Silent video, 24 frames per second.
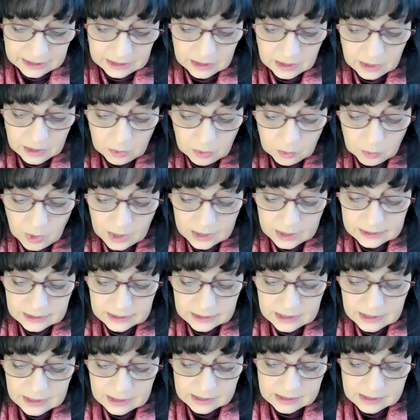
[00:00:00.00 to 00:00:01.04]
what
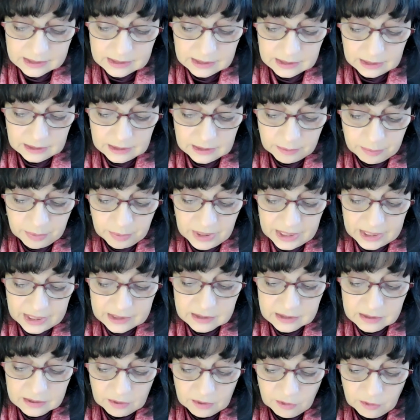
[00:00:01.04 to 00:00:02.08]
is the place
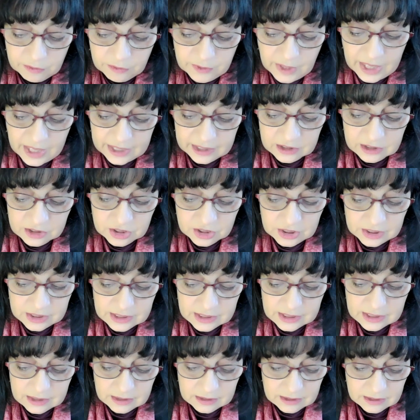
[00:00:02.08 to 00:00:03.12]
of actions
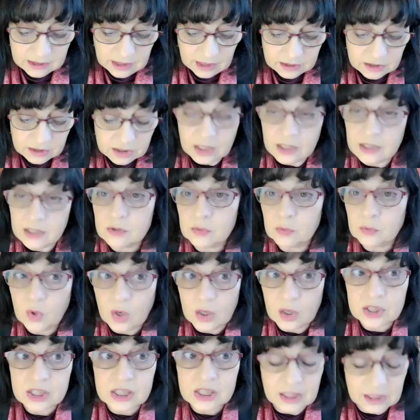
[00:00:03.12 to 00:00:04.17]
such as
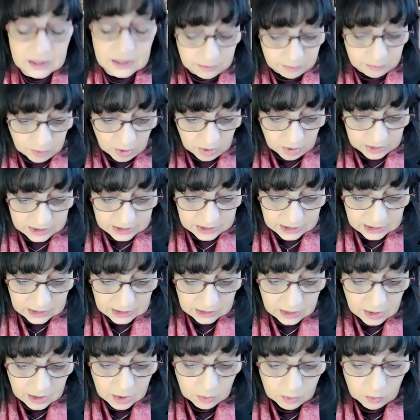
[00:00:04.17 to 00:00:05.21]
washing the body,
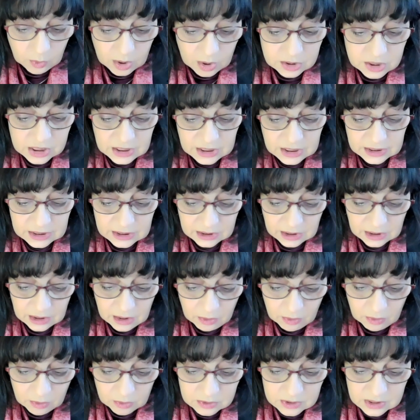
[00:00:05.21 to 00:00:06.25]
washing the
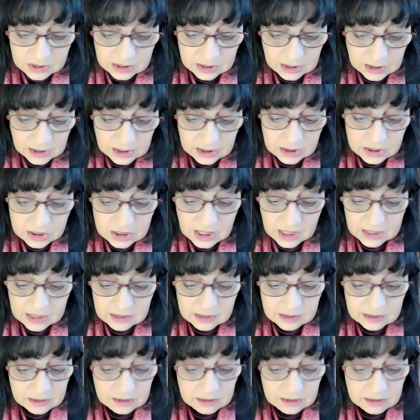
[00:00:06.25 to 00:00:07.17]
clothes, just